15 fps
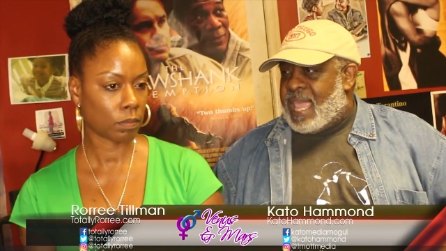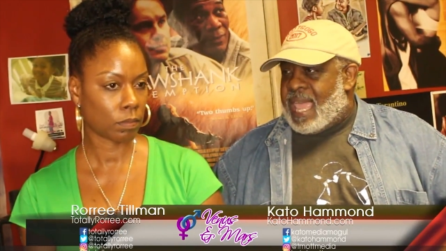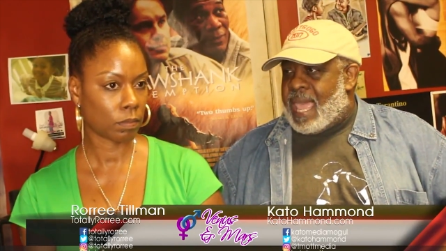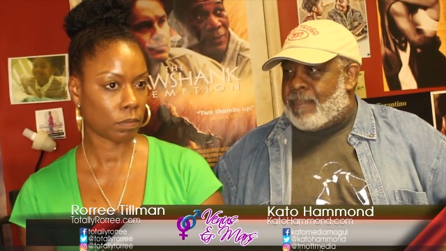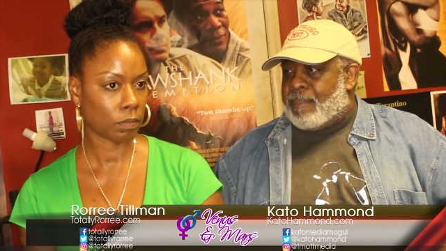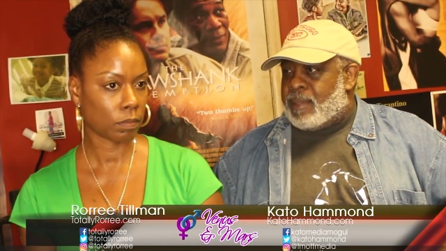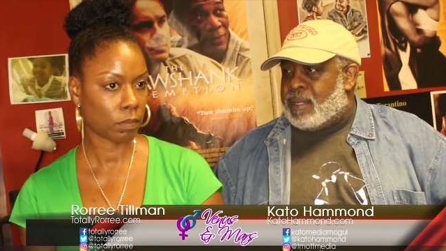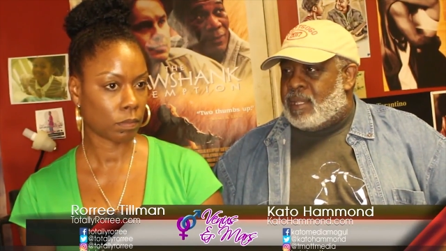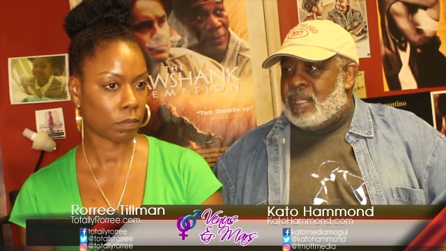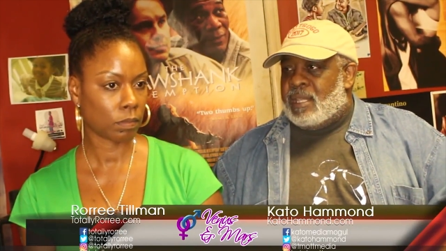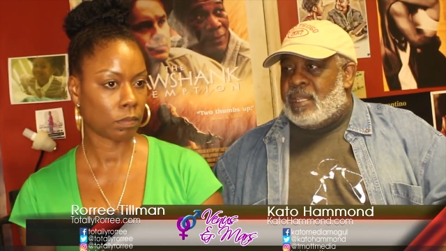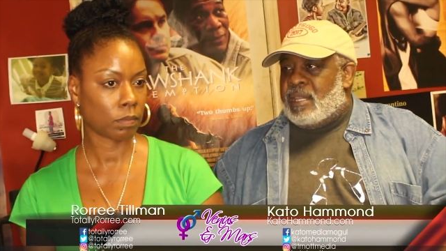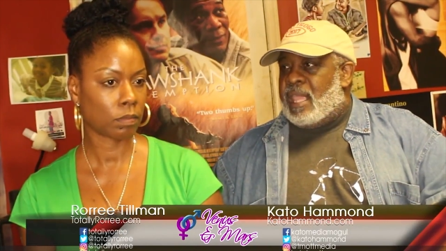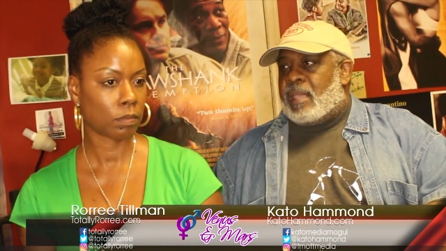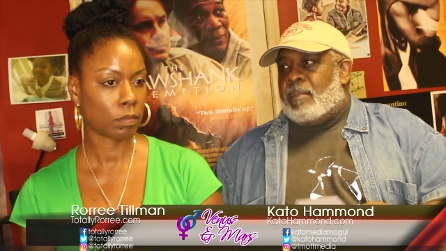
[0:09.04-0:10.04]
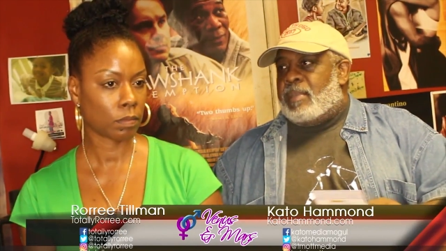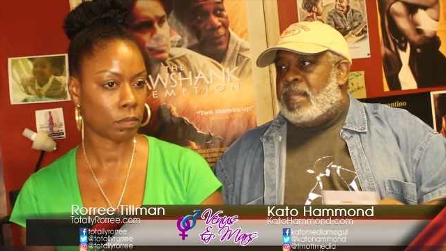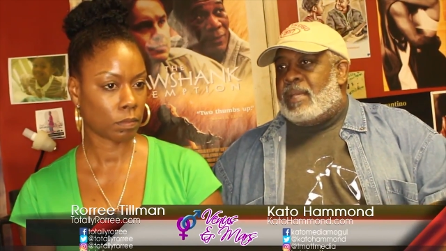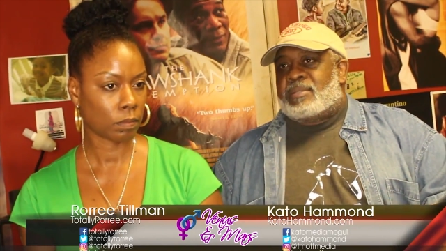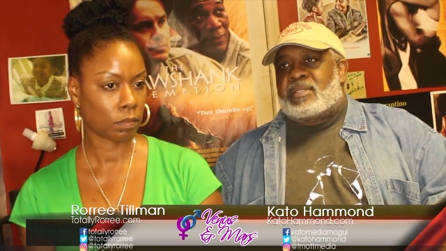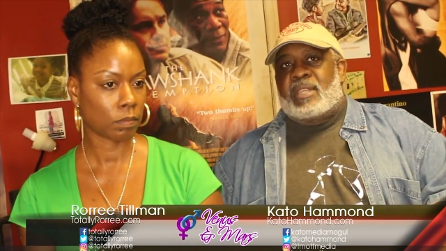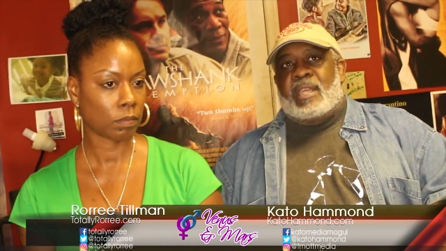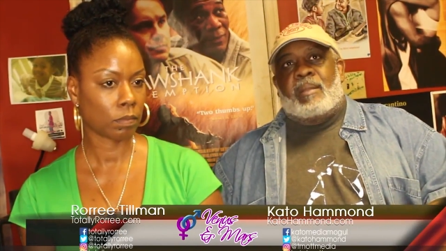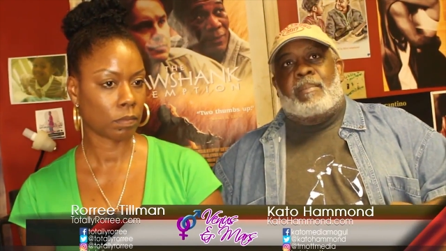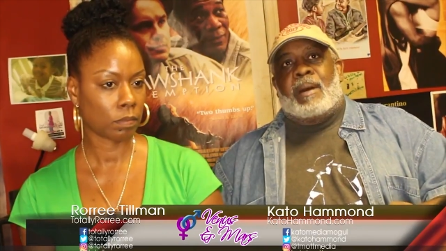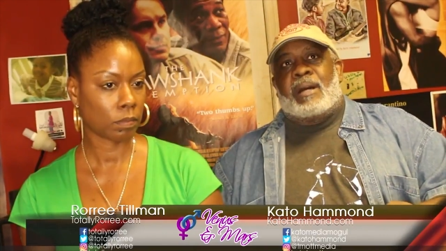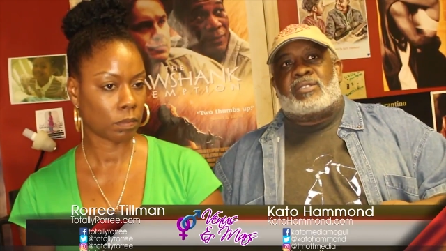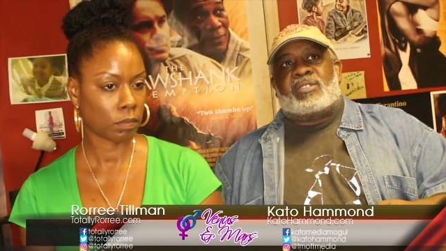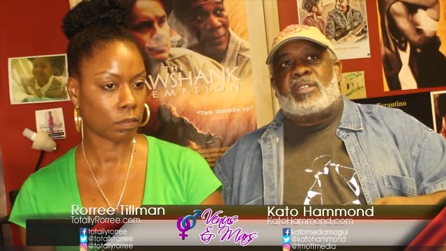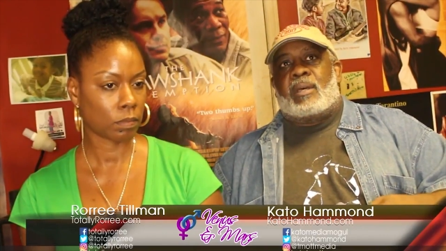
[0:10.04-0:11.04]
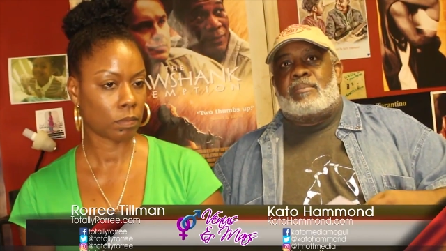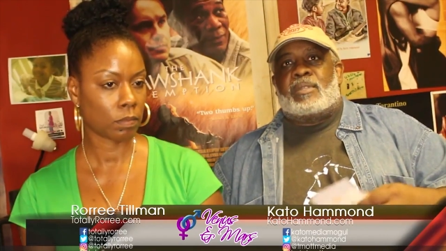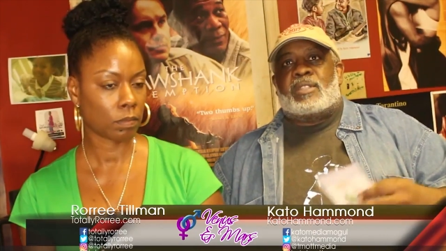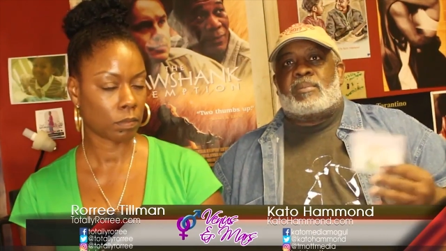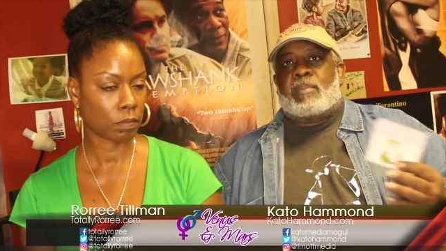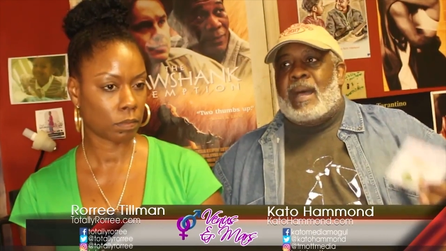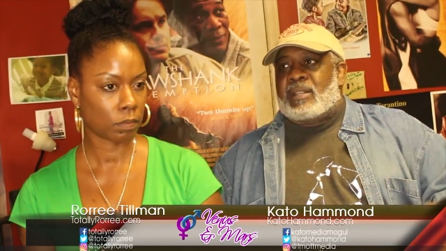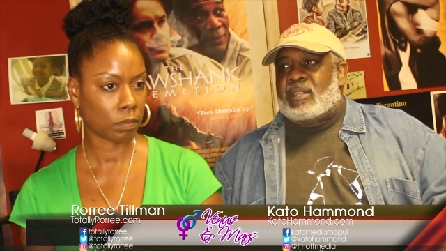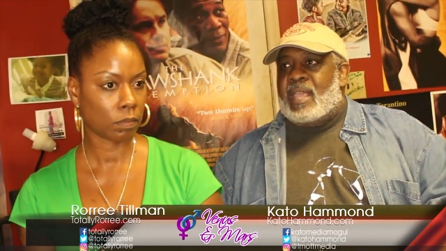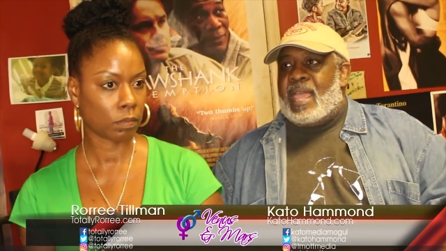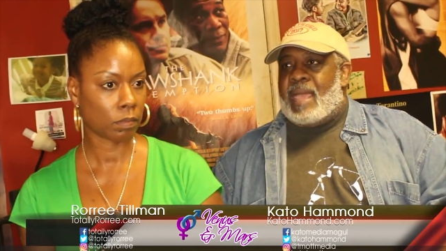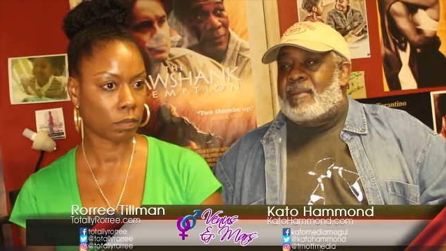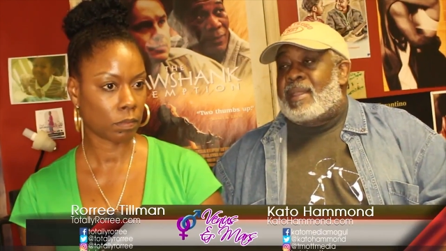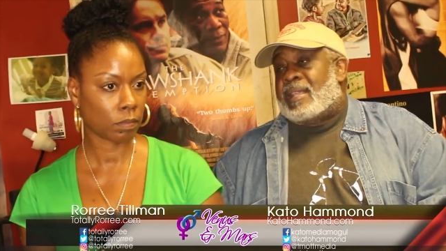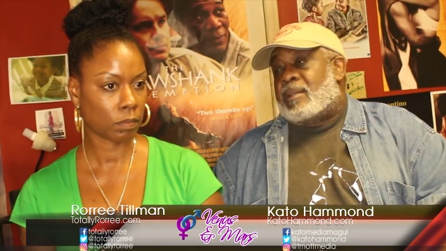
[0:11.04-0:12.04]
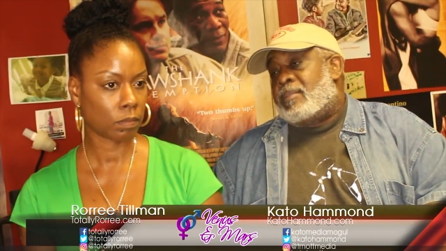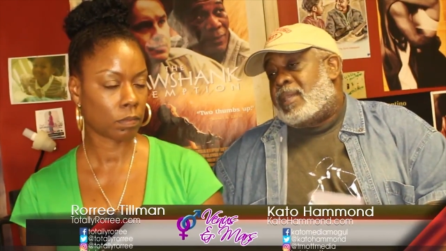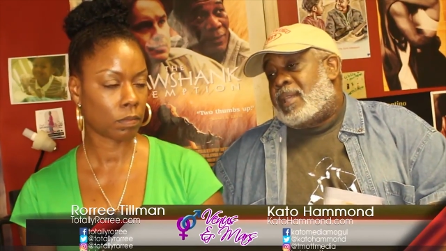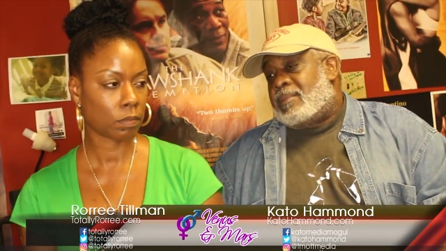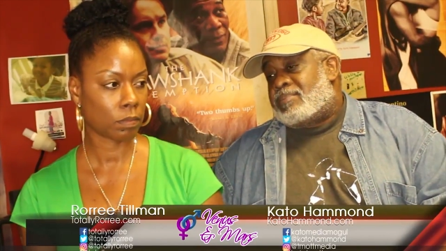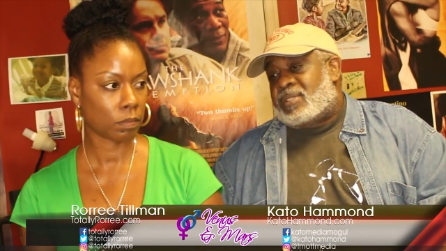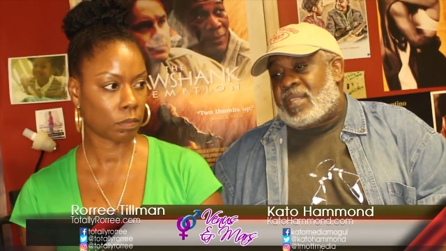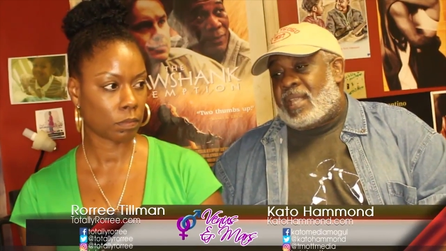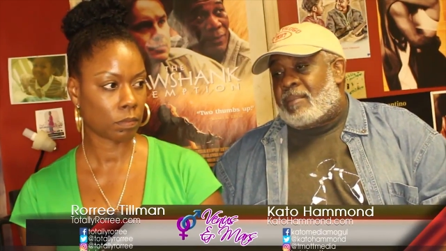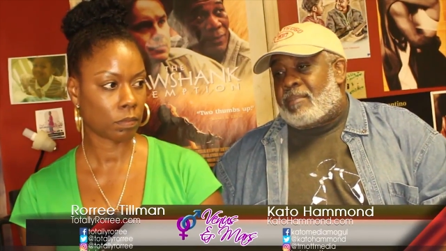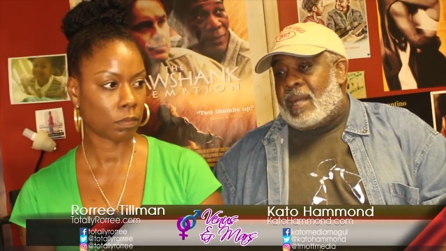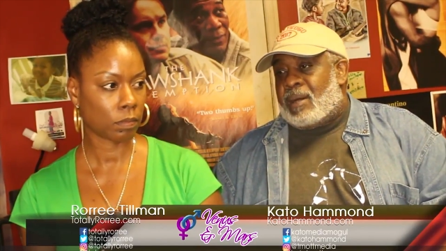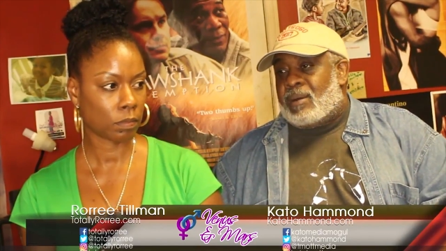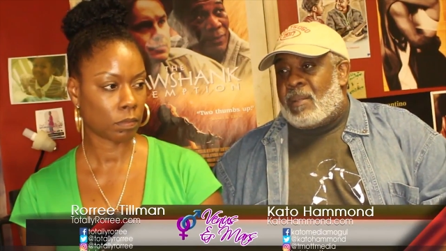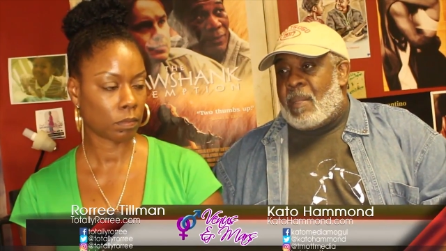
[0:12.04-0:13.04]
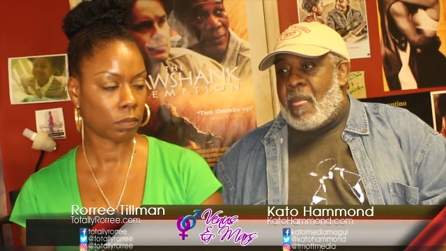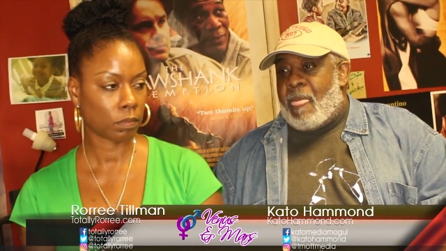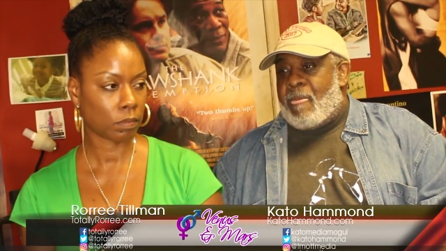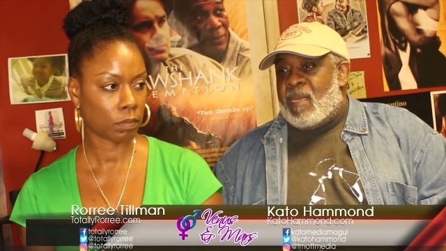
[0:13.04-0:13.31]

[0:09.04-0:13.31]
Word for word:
Speaker 1: to happen. They could be upset about something that's about to happen. They could be upset about